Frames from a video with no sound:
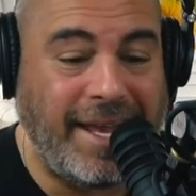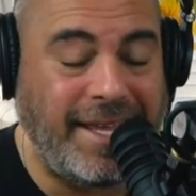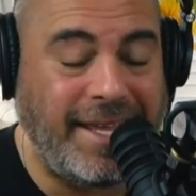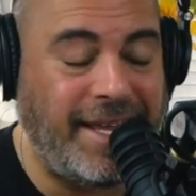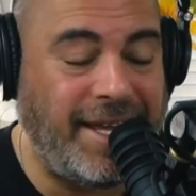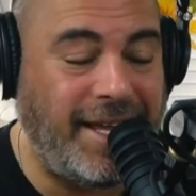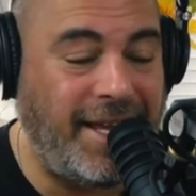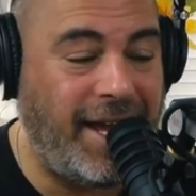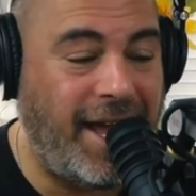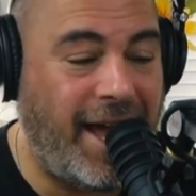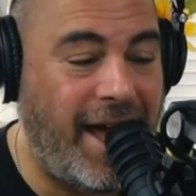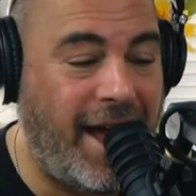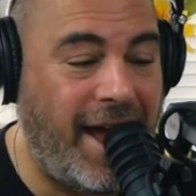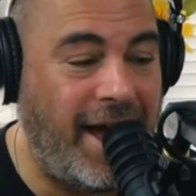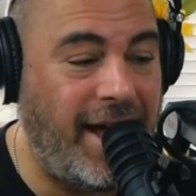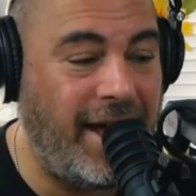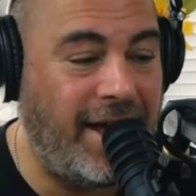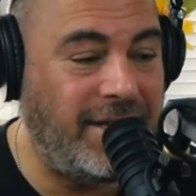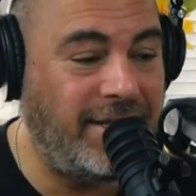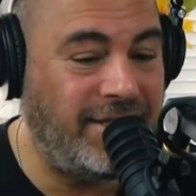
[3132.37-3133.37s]
and
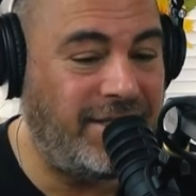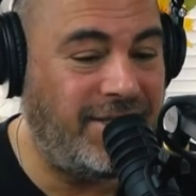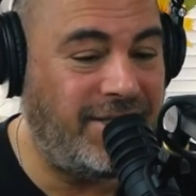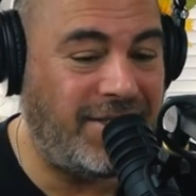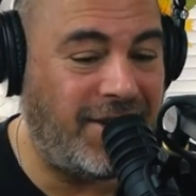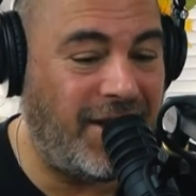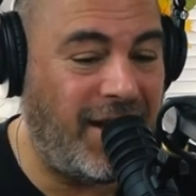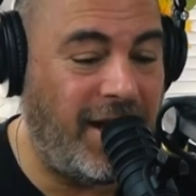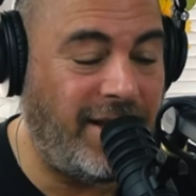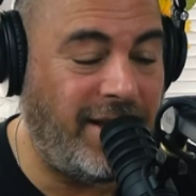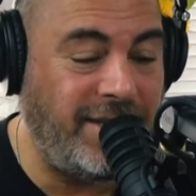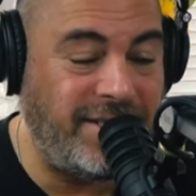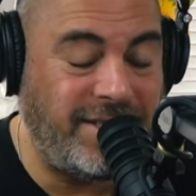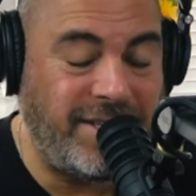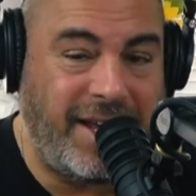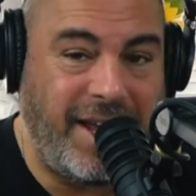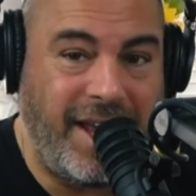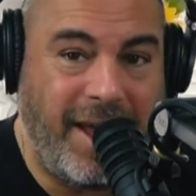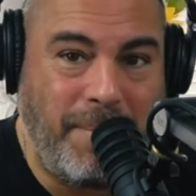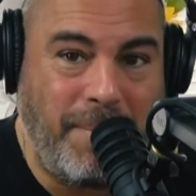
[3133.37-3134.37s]
he's a
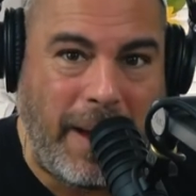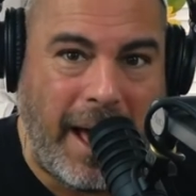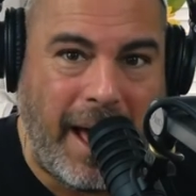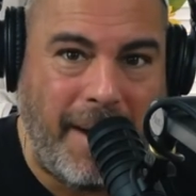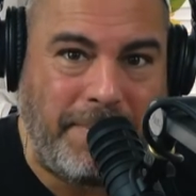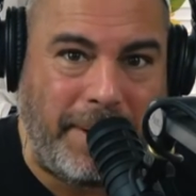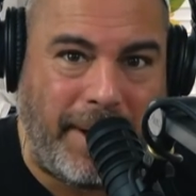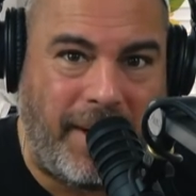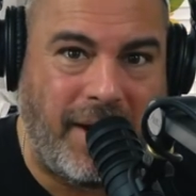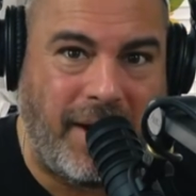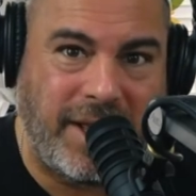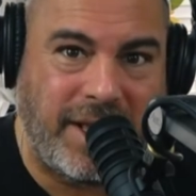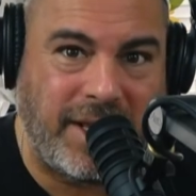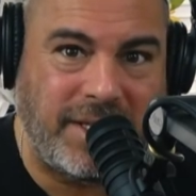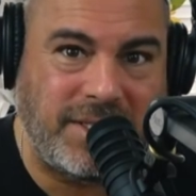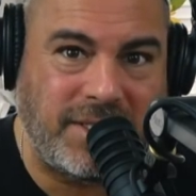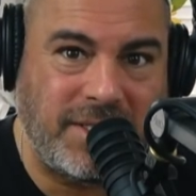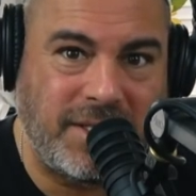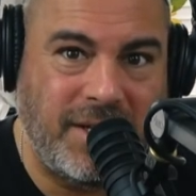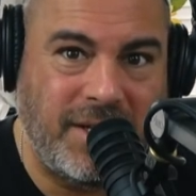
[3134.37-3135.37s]
hip hop
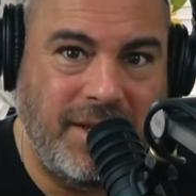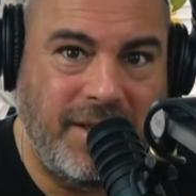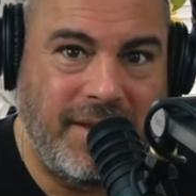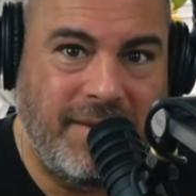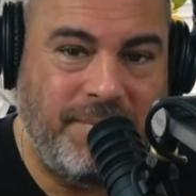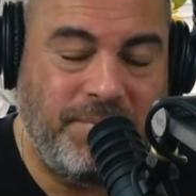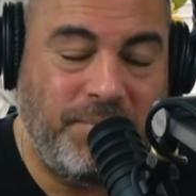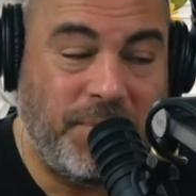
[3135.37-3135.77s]
artist.